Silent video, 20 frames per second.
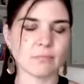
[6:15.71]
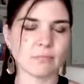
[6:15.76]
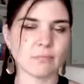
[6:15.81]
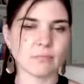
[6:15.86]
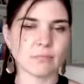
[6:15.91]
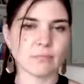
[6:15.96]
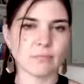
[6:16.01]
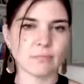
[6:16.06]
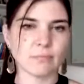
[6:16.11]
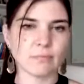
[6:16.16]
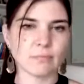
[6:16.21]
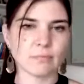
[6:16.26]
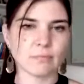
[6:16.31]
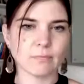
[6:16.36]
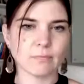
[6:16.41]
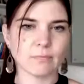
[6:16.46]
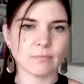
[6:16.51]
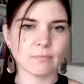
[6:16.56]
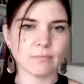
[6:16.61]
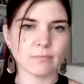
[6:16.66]

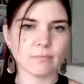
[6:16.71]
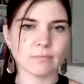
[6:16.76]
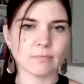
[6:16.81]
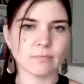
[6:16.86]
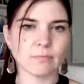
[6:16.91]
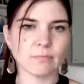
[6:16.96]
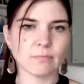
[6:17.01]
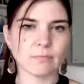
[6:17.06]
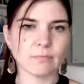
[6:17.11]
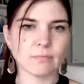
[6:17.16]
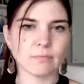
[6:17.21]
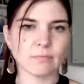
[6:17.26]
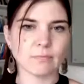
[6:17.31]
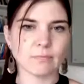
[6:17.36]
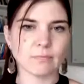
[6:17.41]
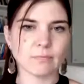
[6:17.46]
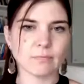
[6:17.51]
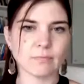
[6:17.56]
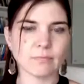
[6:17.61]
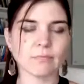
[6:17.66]

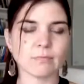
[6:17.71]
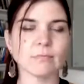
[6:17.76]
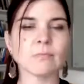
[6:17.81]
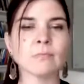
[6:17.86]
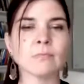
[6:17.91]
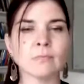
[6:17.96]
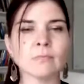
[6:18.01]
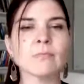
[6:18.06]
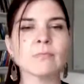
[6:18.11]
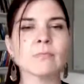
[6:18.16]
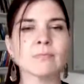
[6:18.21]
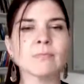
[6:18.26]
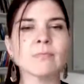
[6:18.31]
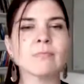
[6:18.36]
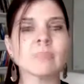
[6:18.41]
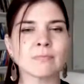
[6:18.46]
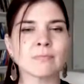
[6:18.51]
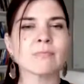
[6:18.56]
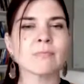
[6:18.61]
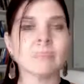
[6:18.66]

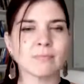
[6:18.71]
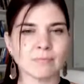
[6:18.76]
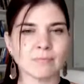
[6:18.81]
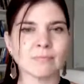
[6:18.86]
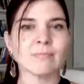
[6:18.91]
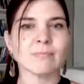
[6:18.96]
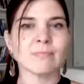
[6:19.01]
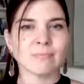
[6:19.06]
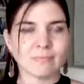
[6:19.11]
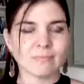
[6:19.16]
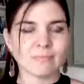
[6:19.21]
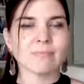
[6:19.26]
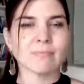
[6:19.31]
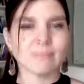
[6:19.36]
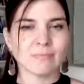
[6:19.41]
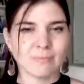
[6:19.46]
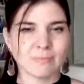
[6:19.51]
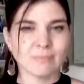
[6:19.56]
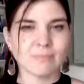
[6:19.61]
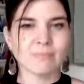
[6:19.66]

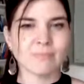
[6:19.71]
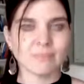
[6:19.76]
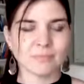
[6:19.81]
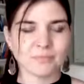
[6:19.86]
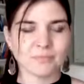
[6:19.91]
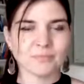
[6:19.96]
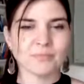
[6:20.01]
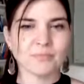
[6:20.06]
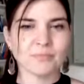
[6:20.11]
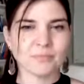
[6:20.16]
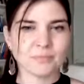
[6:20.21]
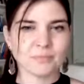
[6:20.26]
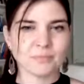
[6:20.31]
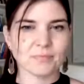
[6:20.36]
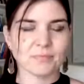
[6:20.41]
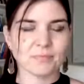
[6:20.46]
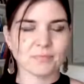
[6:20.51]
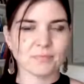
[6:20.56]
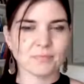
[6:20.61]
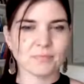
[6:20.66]

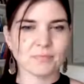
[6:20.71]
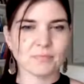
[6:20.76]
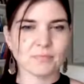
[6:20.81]
No words are spoken by the person on screen.